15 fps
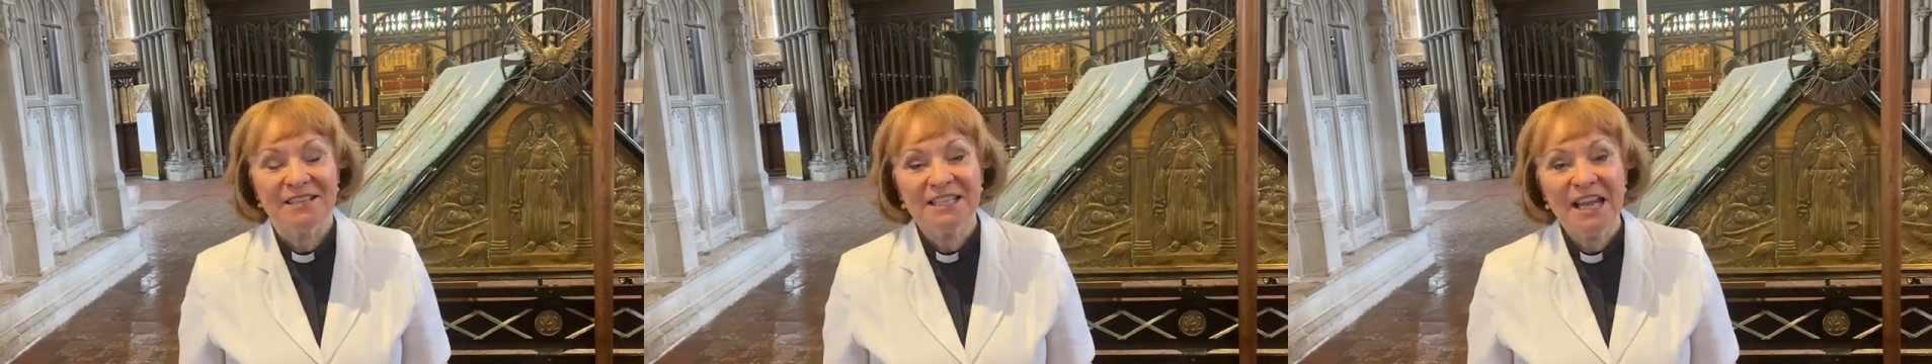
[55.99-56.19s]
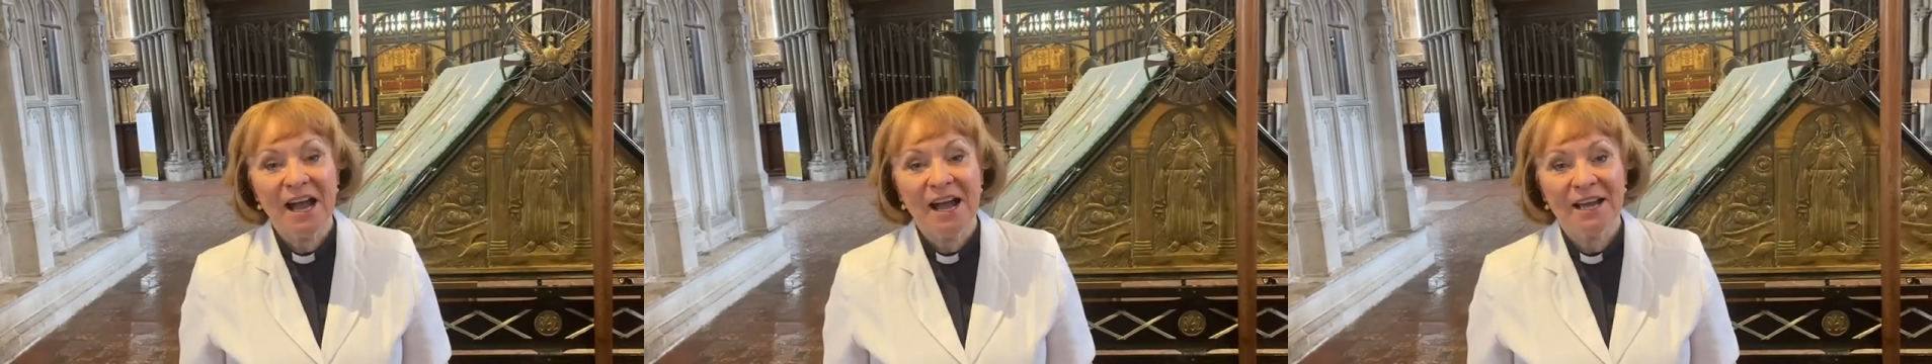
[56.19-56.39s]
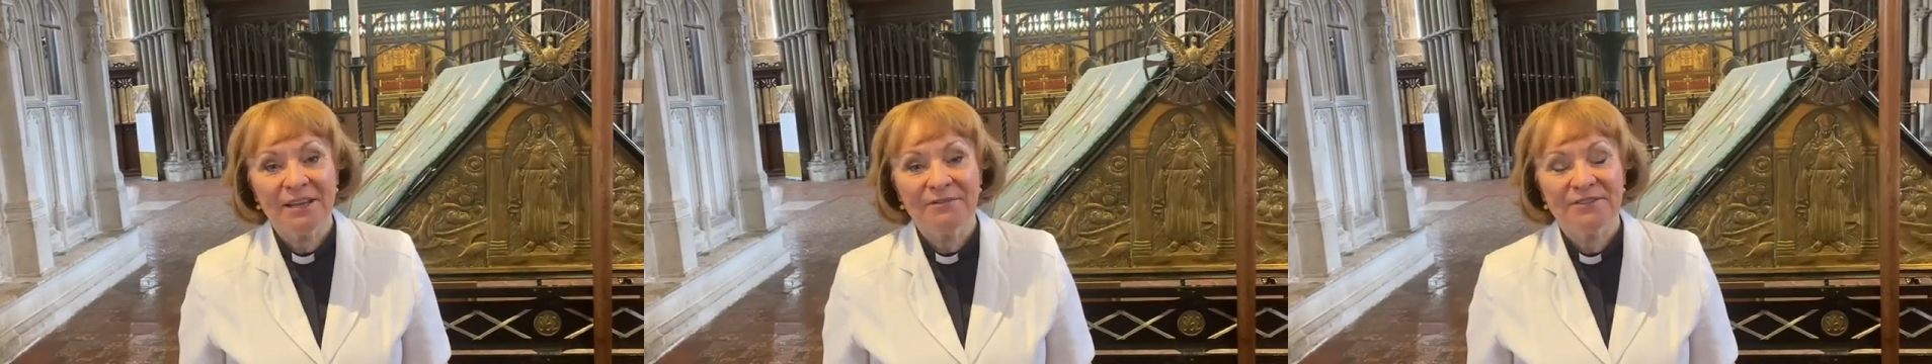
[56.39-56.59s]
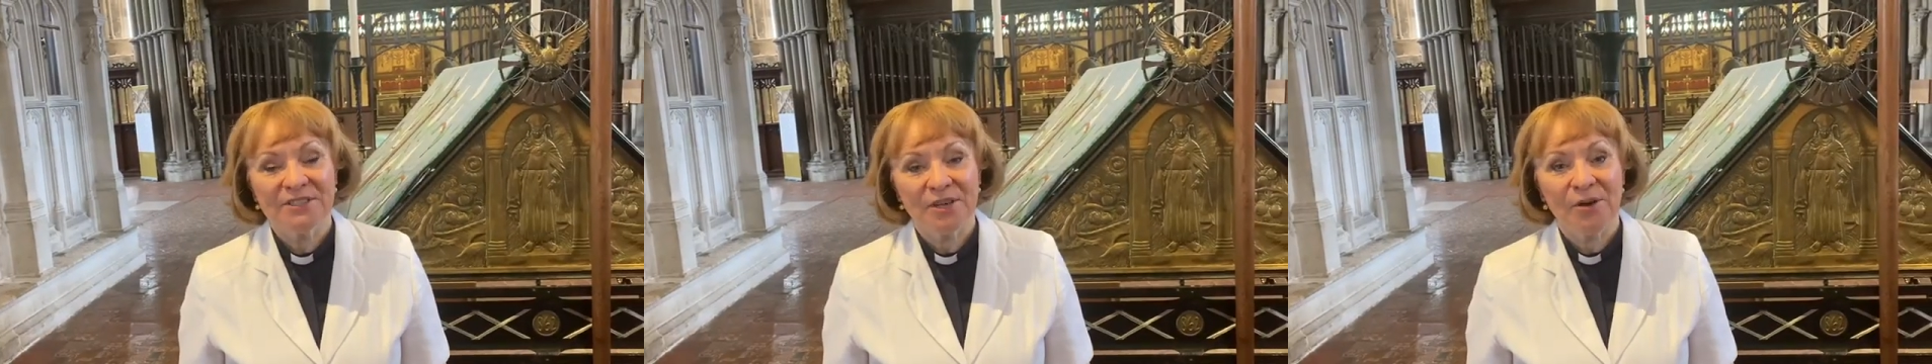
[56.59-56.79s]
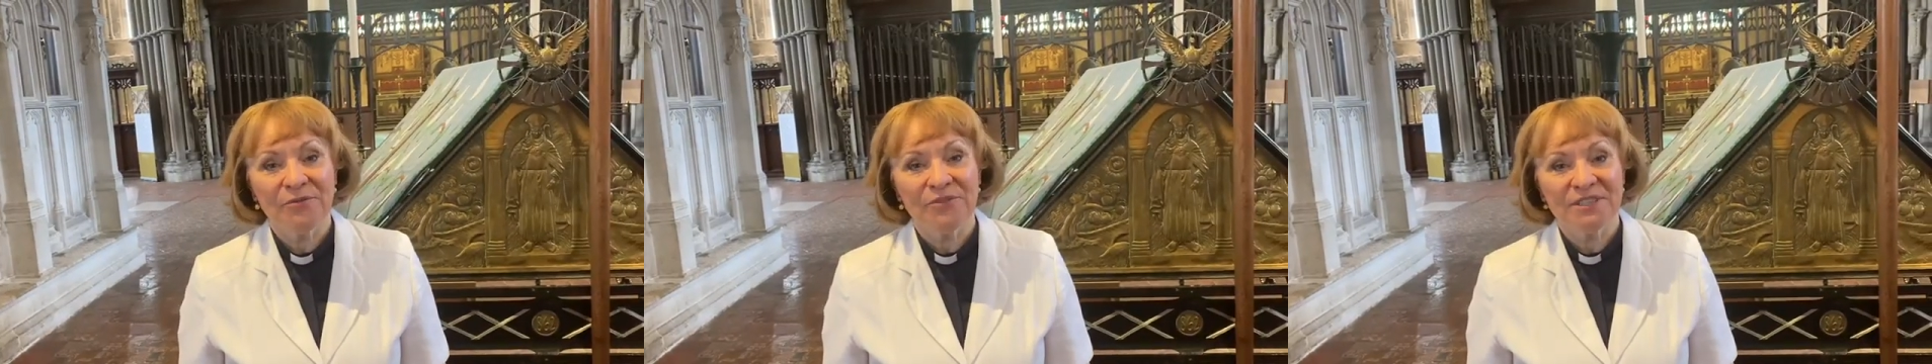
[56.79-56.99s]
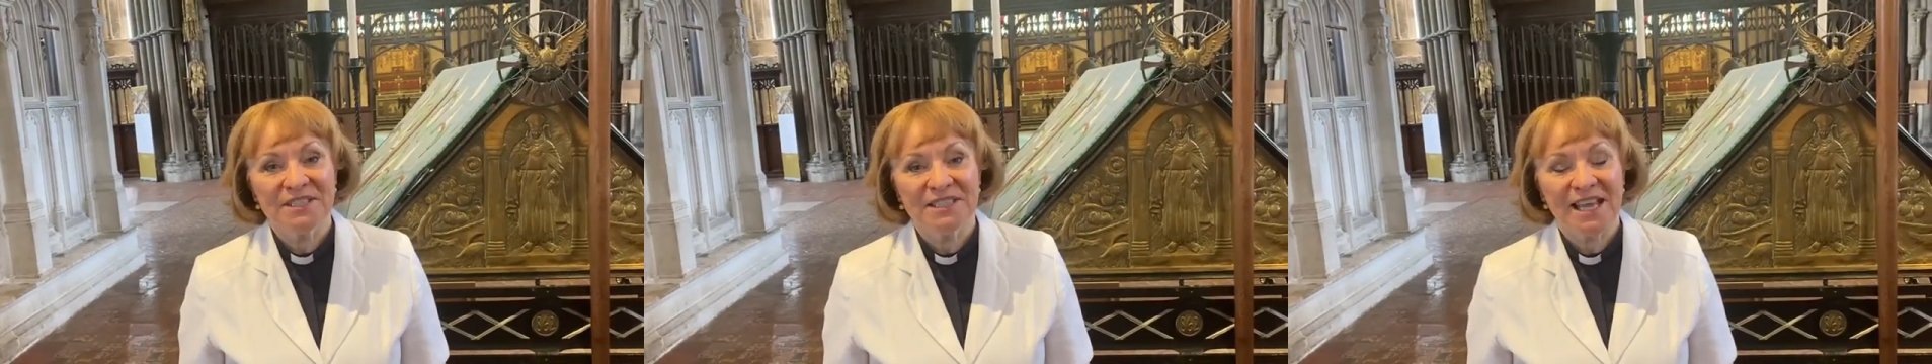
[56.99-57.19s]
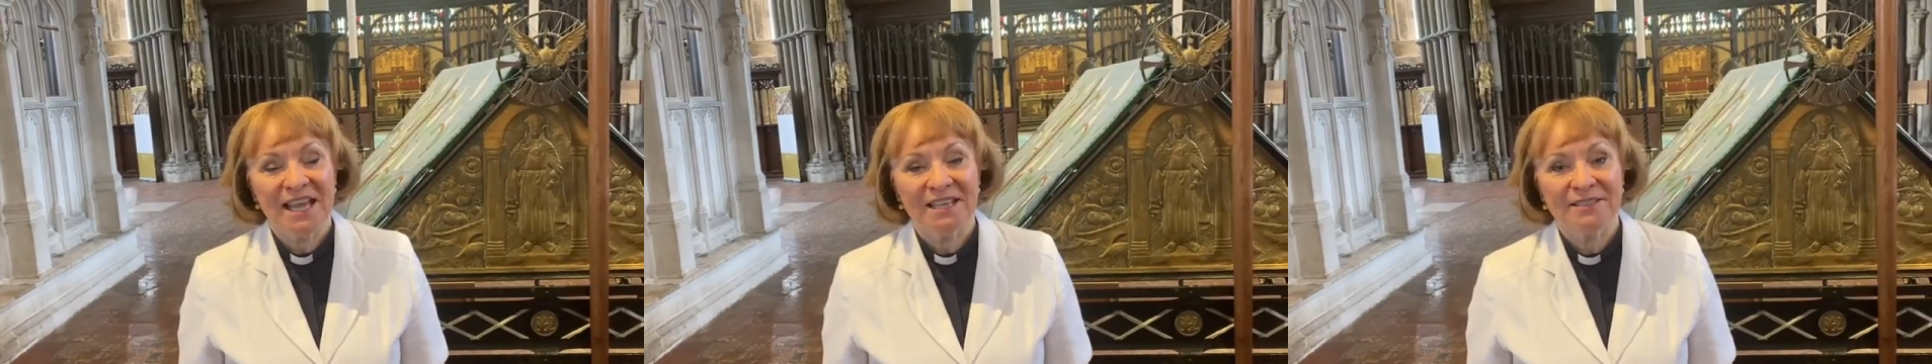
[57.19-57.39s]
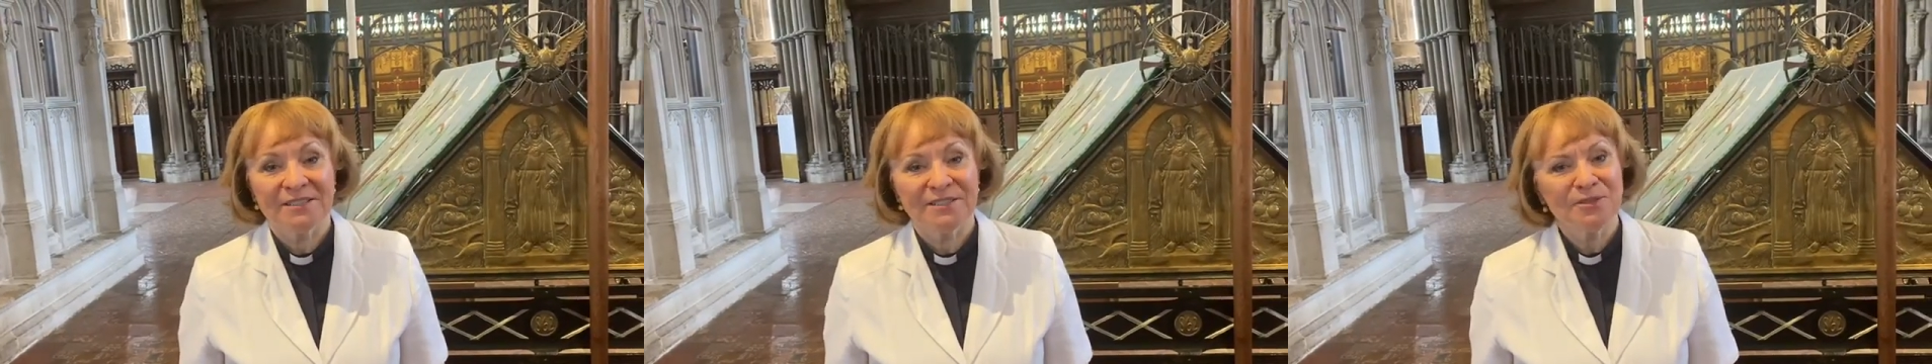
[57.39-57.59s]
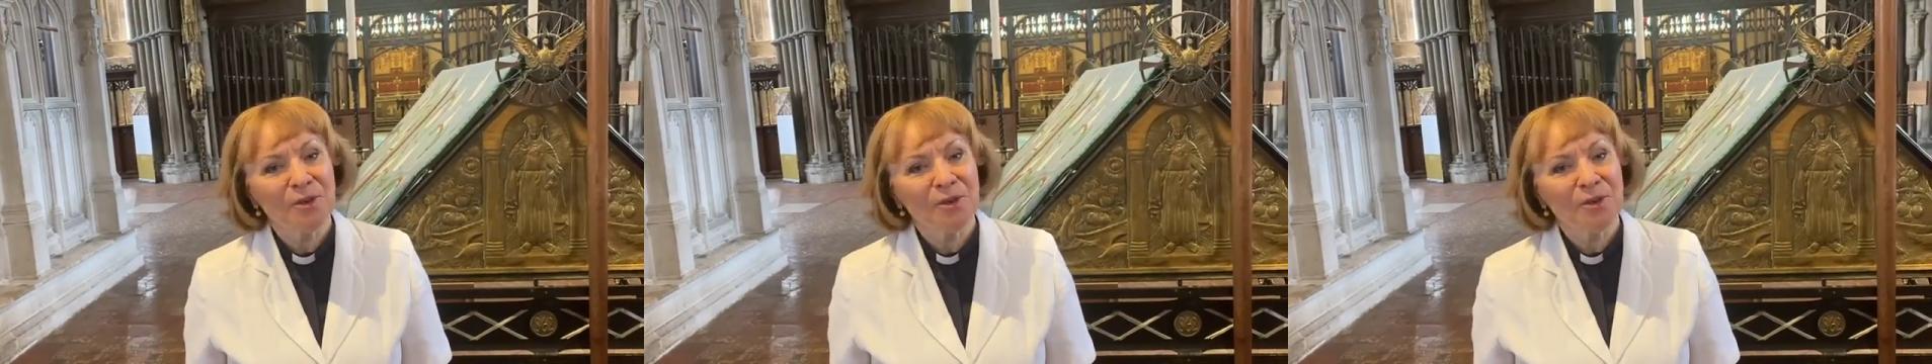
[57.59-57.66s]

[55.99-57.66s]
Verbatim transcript: the lives of the saints,